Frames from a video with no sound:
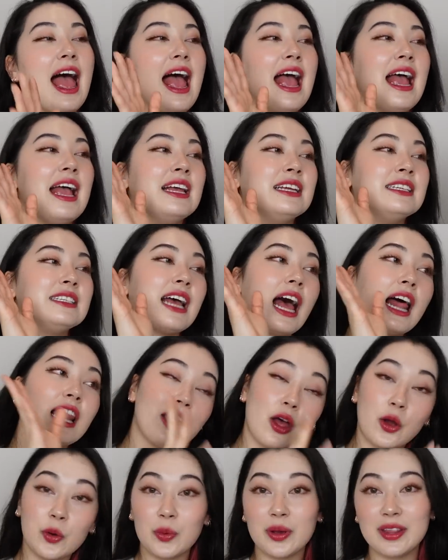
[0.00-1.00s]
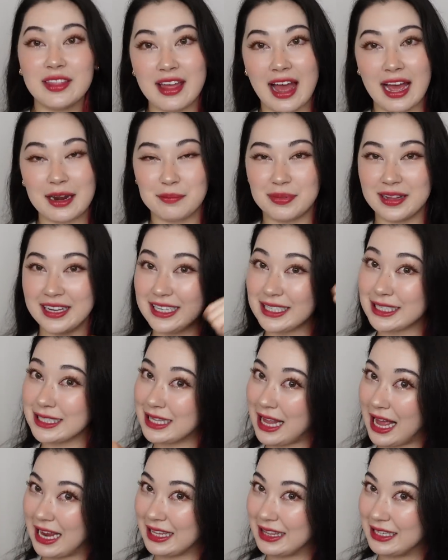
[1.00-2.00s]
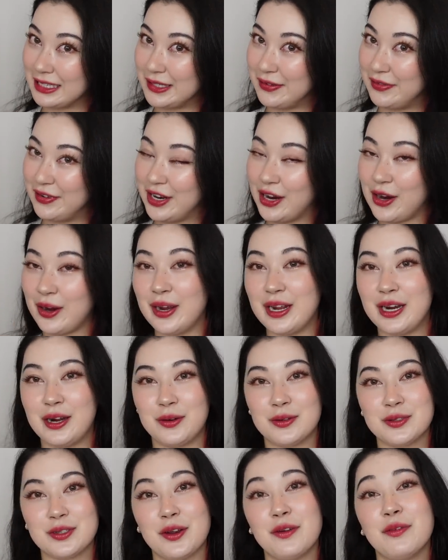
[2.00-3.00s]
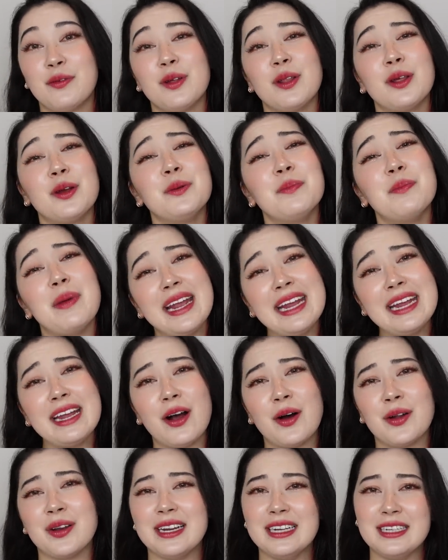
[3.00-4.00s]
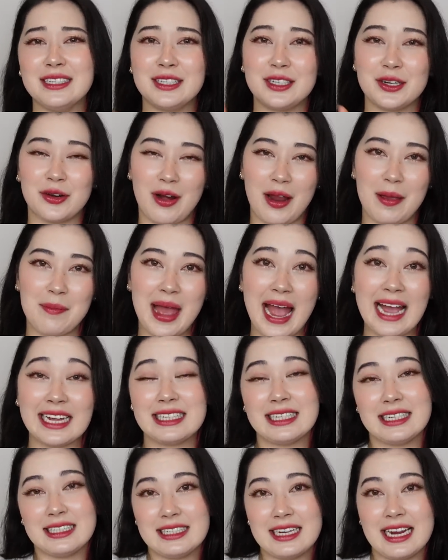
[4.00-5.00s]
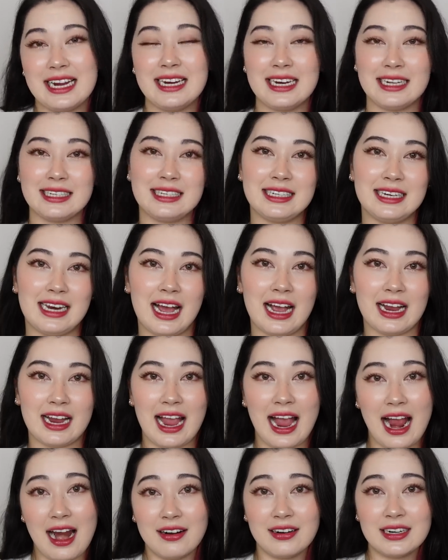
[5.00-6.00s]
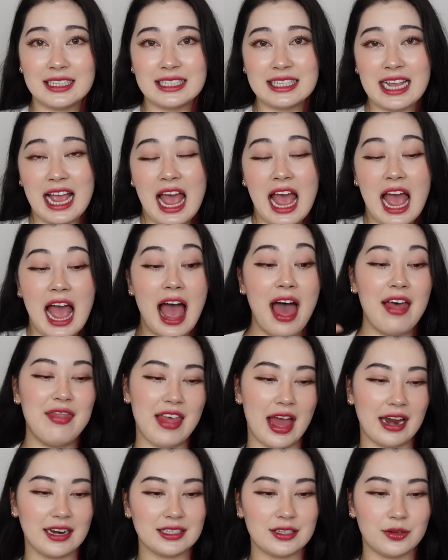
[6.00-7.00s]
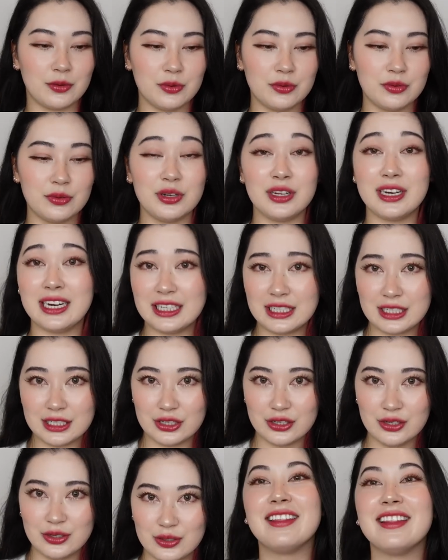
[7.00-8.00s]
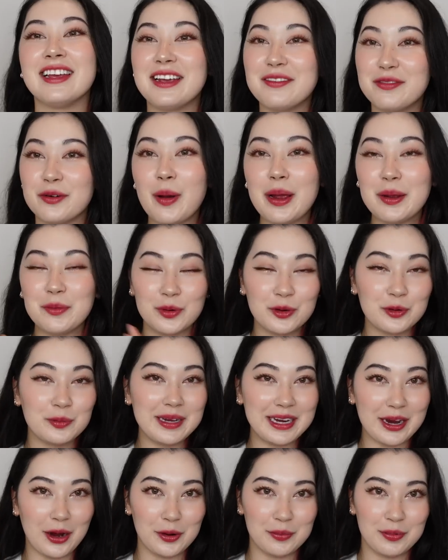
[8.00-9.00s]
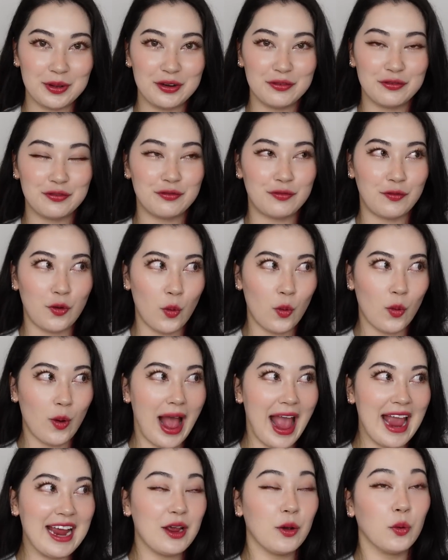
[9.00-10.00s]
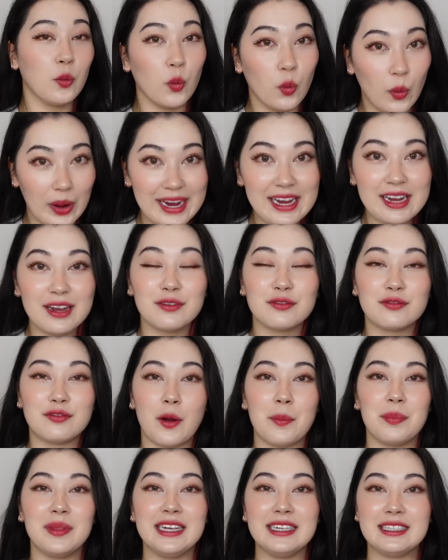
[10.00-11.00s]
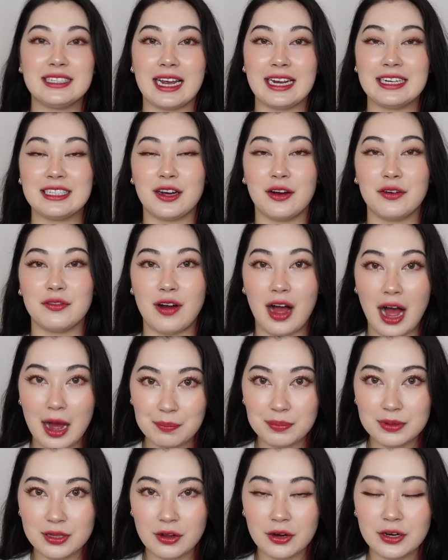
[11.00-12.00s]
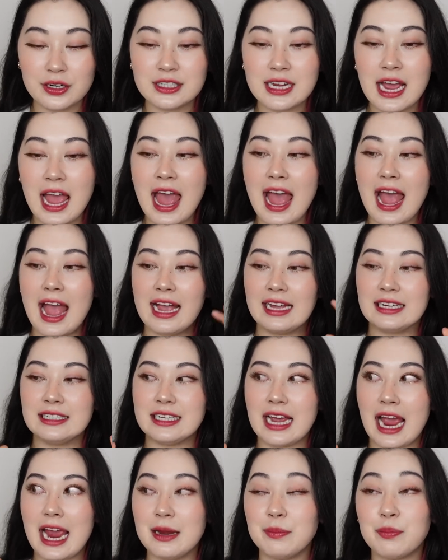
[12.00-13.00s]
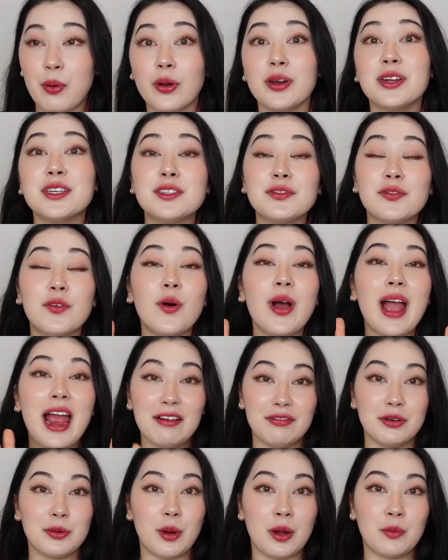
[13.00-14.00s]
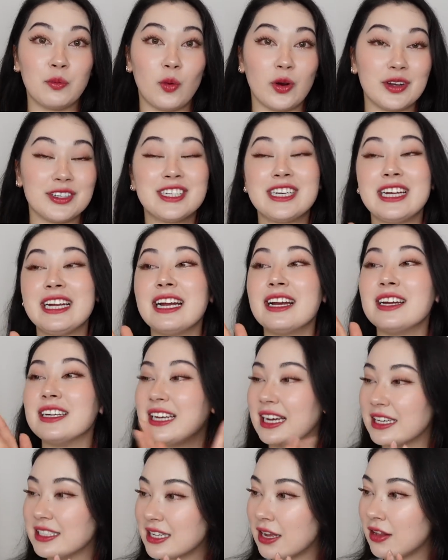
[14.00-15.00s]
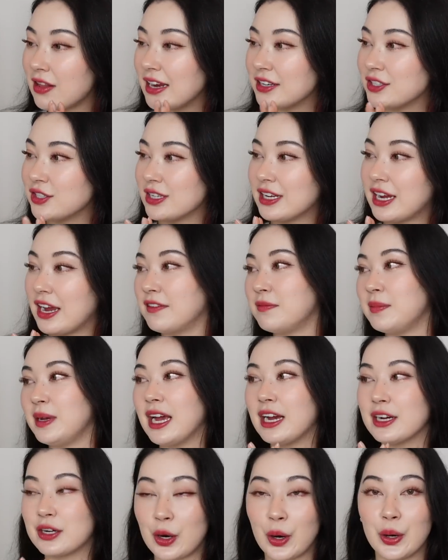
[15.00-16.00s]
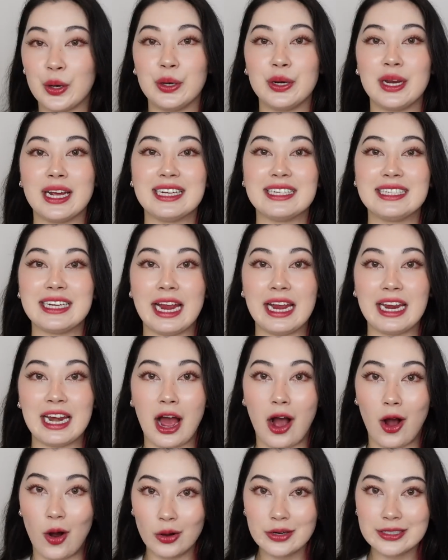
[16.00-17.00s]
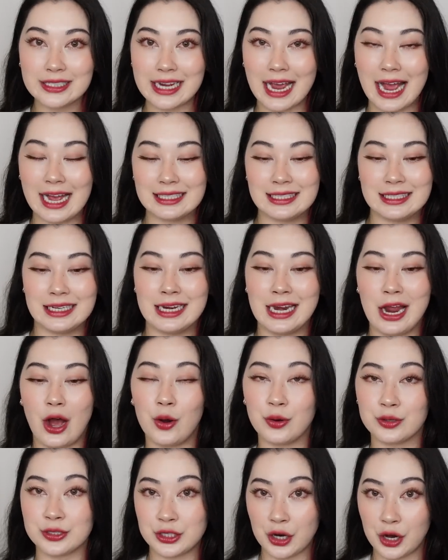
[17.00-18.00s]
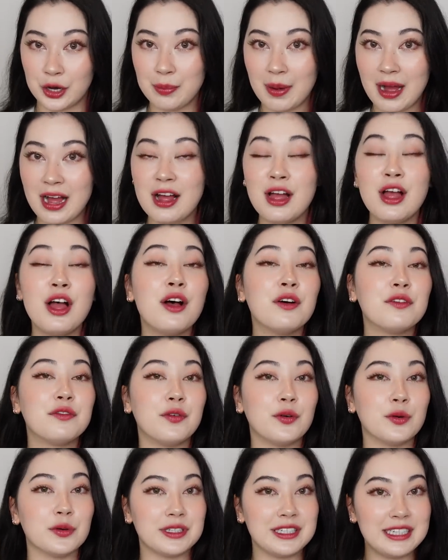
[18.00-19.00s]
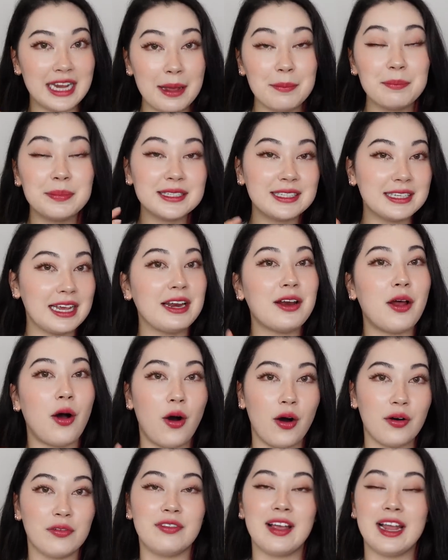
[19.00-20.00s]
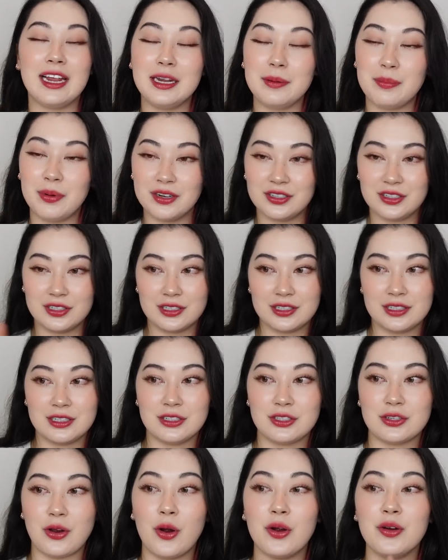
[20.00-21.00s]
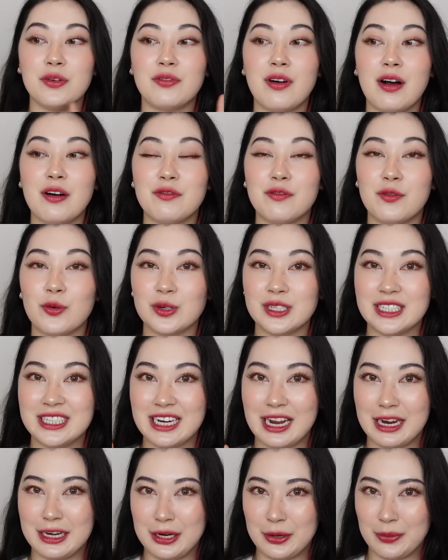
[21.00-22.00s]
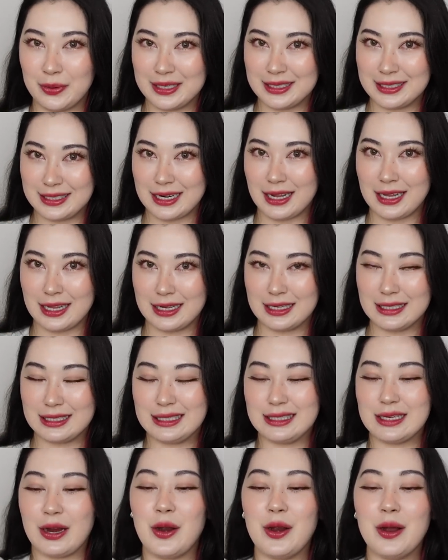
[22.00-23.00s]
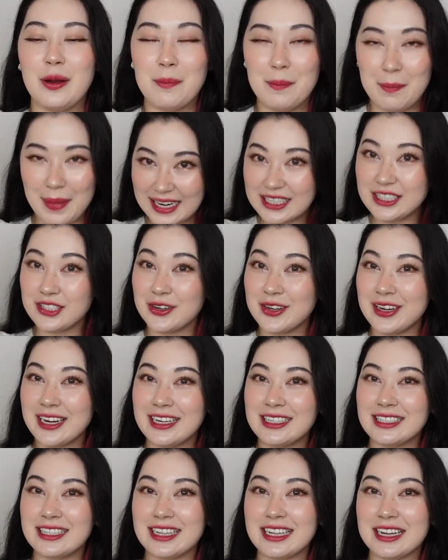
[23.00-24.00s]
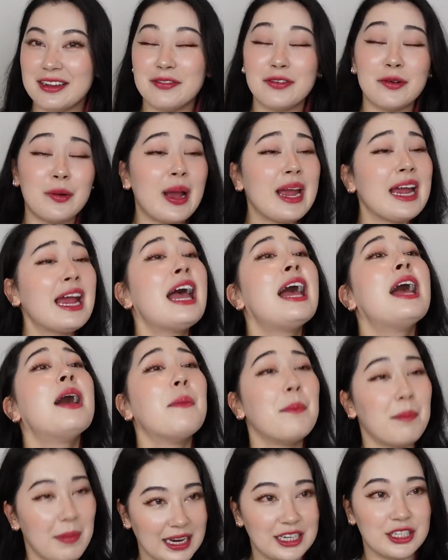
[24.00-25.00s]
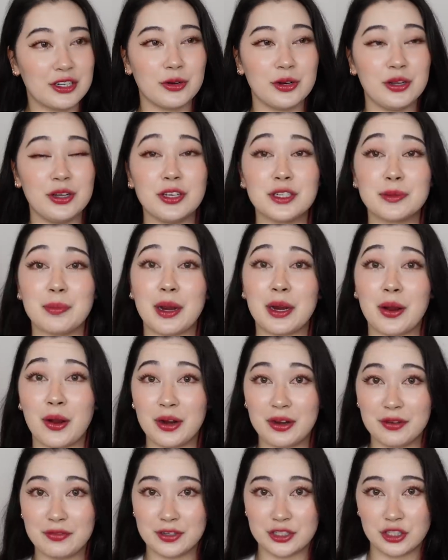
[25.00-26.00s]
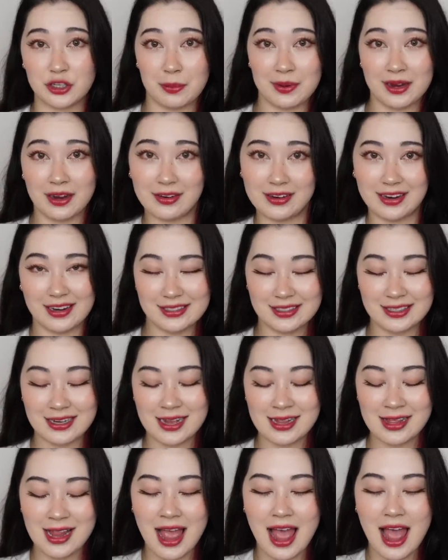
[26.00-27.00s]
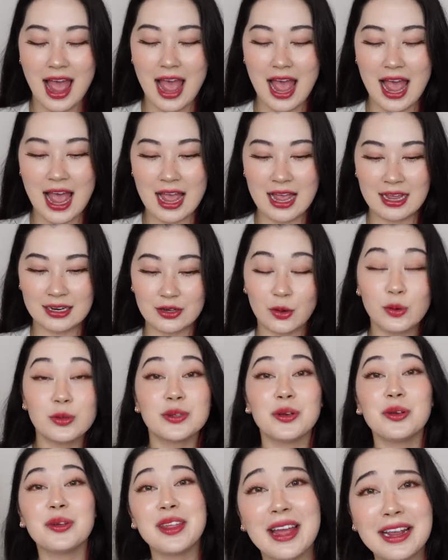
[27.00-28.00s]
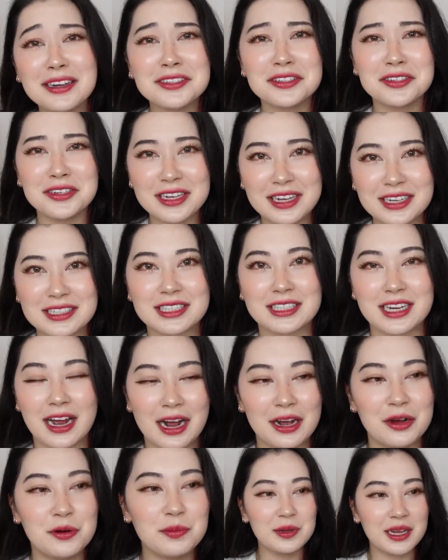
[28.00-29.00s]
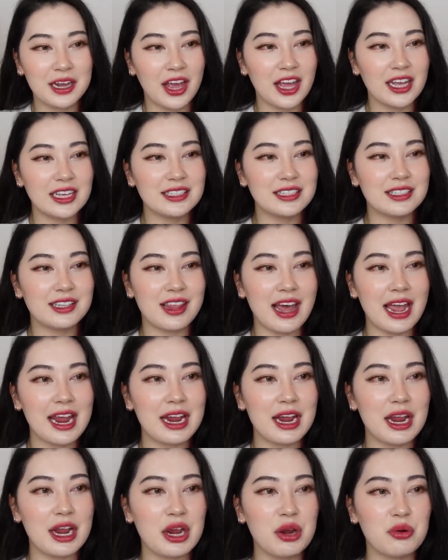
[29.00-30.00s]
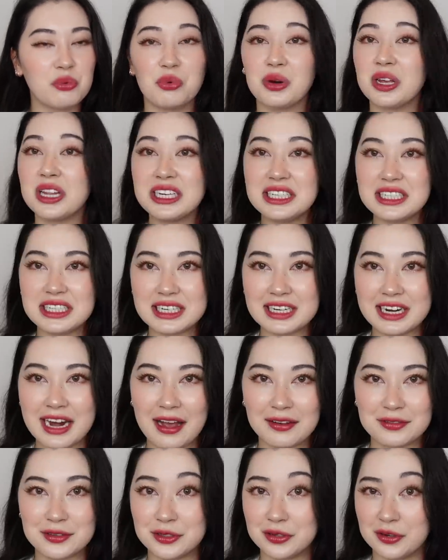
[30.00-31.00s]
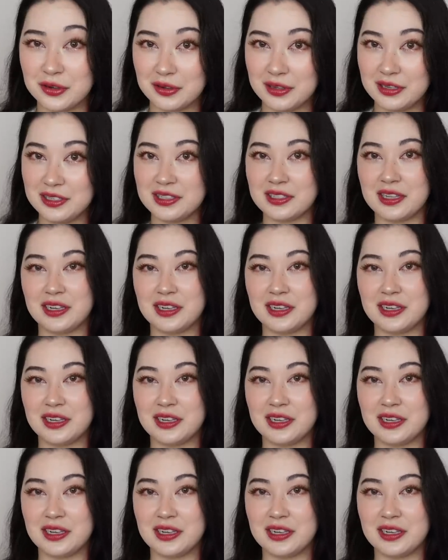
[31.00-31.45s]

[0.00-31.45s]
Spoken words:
And along with that, please like this video and also follow me on Instagram at Tina Tanaka Harris. And that is all you need to do. The giveaway will be open for a week from the date of upload. And a bonus for everyone watching, YesStyle actually gave me a code TinaOct, as in October, for 10% off any purchases over $49. So make sure you enter the giveaway. Make sure you use my code if you're shopping on YesStyle. And also thanks to YesStyle, because they really didn't have to do this.